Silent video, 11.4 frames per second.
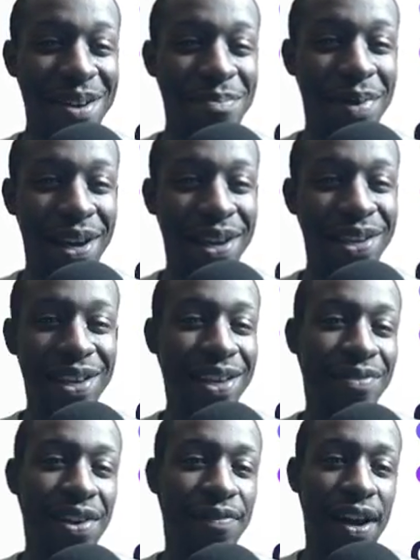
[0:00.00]
but
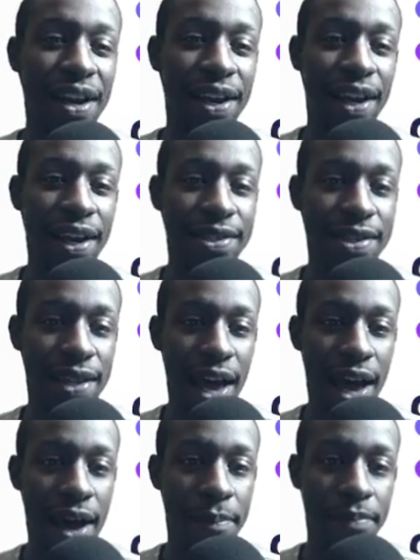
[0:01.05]
even if I didn't get into
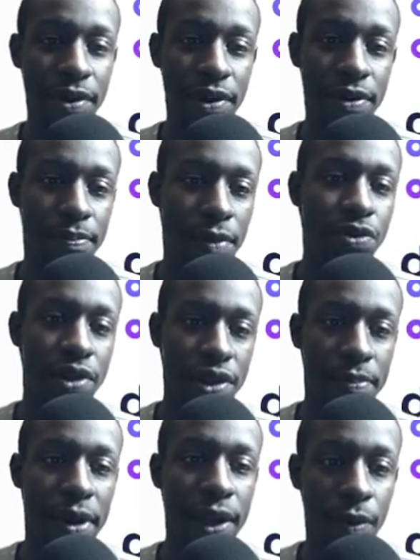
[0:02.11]
that, most of
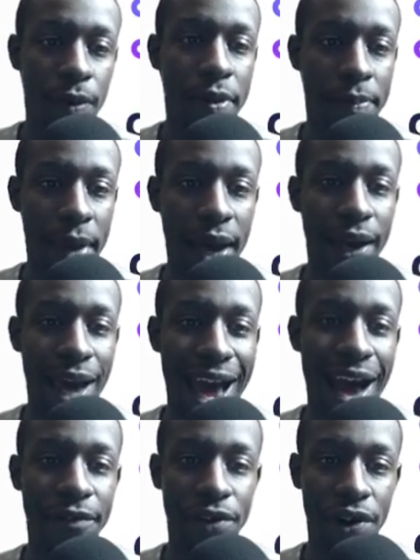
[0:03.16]
the money will be made
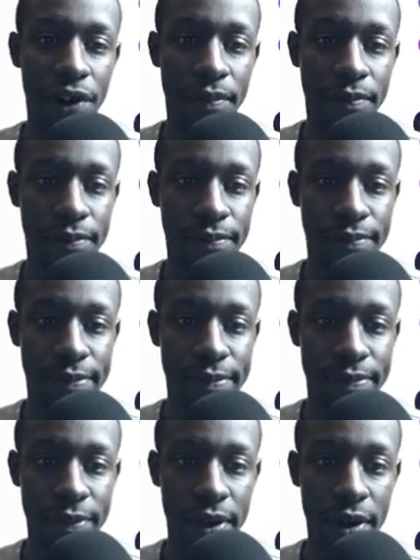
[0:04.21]
after.
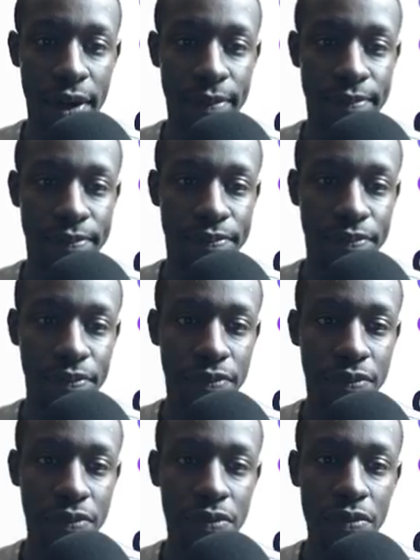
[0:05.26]
All right.
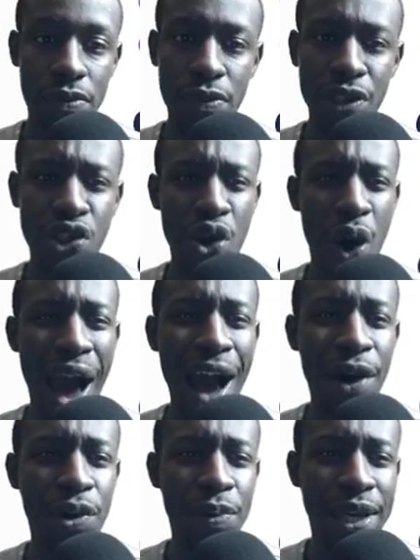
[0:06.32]
So
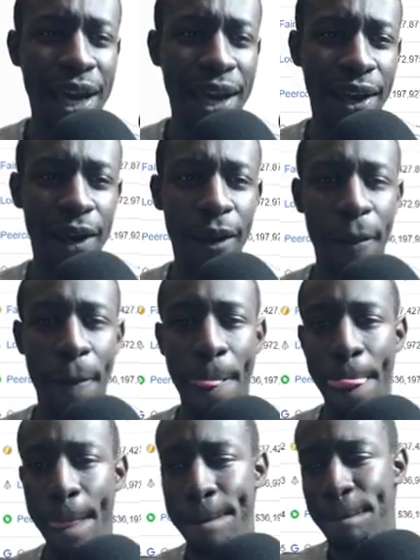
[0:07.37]
how do we get,
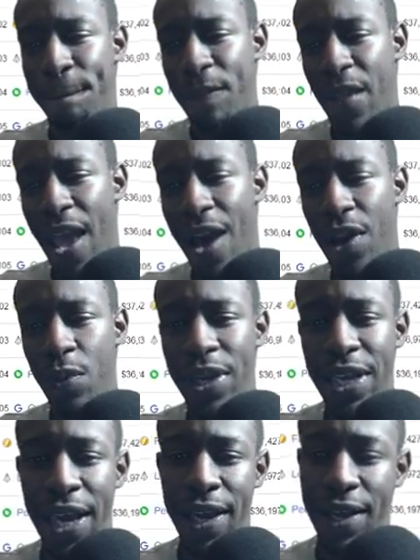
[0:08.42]

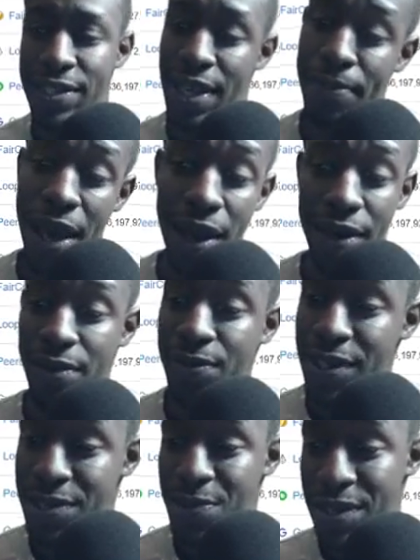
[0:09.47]
because
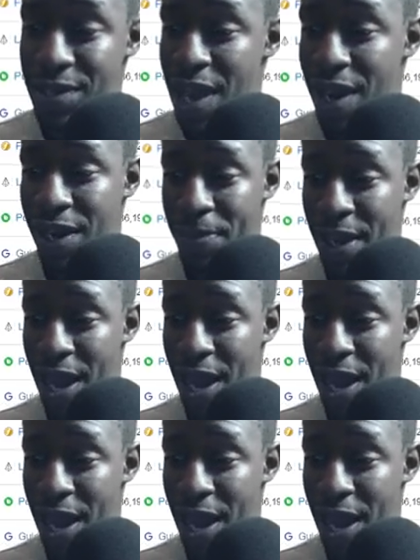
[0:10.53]
this one is not going to be